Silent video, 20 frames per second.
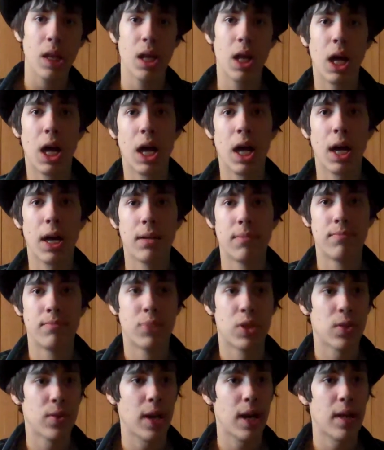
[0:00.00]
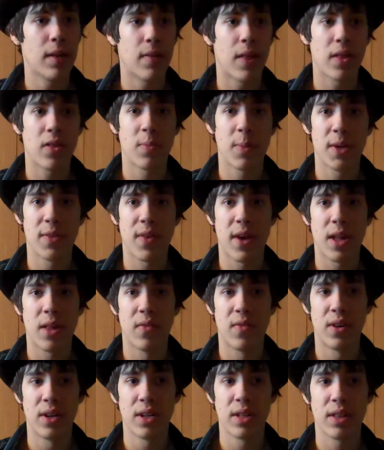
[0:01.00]
So yeah, that's my
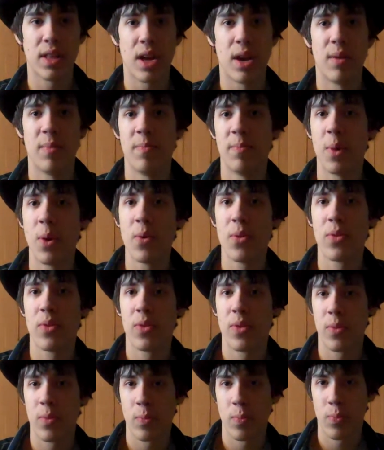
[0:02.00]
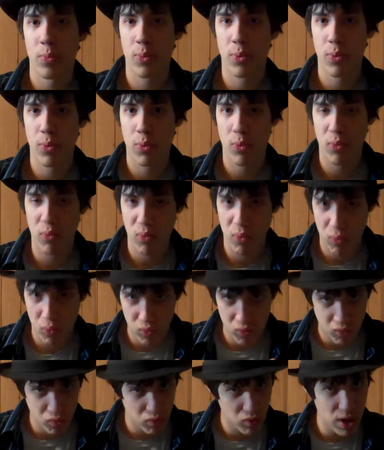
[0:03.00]
final verdict. They are both
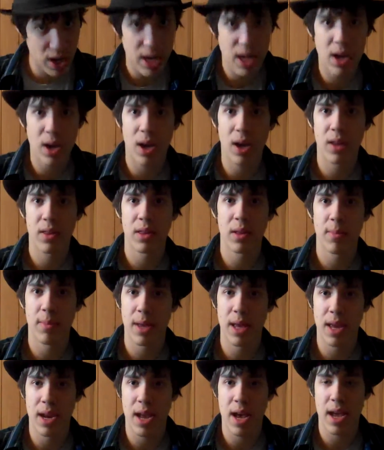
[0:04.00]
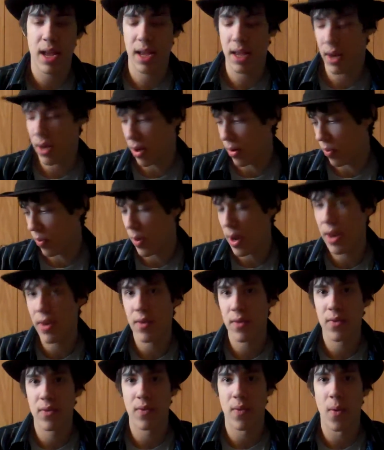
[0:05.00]
pretty awesome, and I cannot
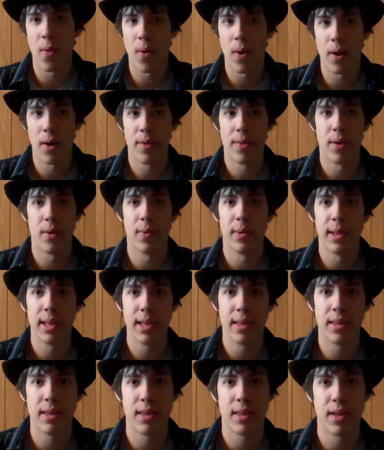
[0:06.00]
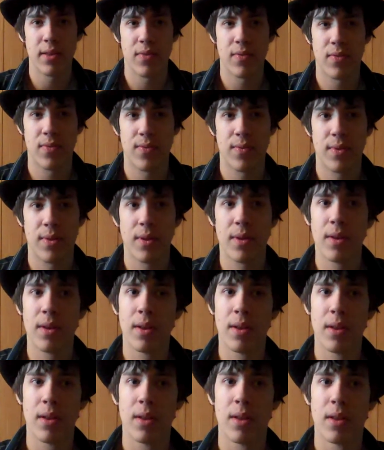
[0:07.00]
wait for their releases. If
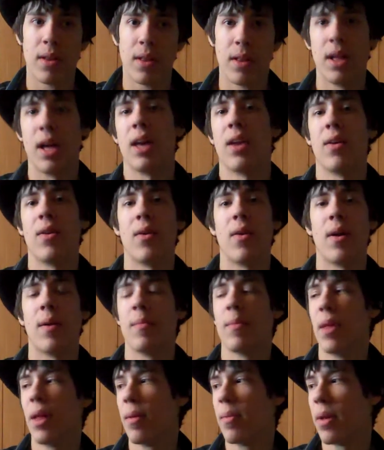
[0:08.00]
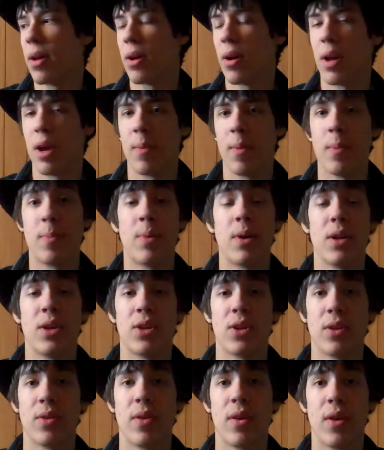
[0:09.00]
I don't know, I'm not caught up. I'm pretty
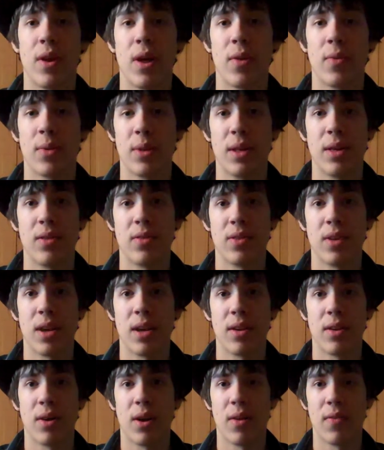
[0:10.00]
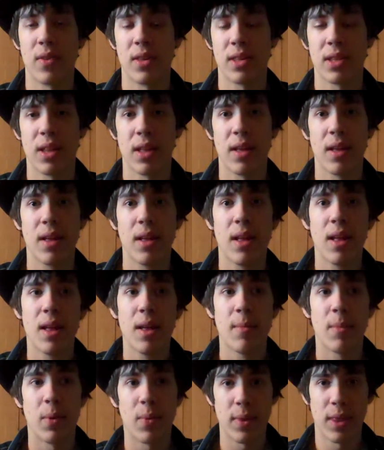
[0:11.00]
sure they're not released yet, obviously.
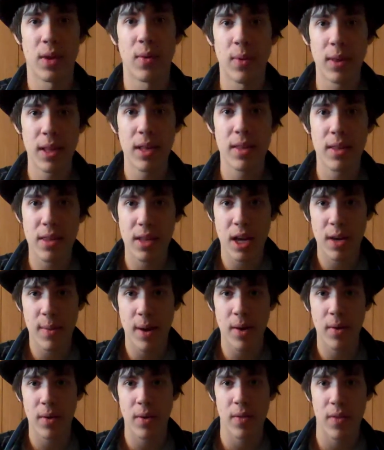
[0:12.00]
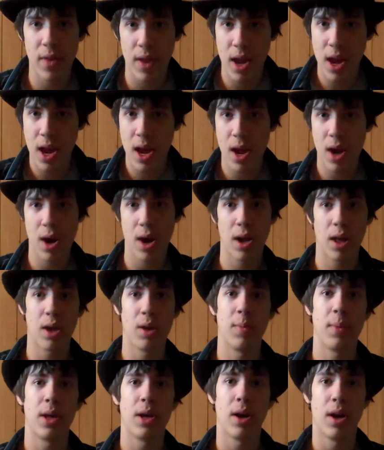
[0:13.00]
But when their releases come out, they are
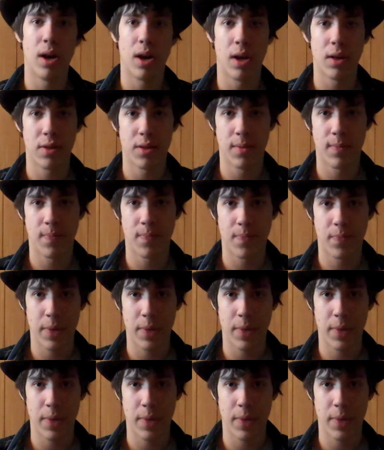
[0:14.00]
going to be awesome.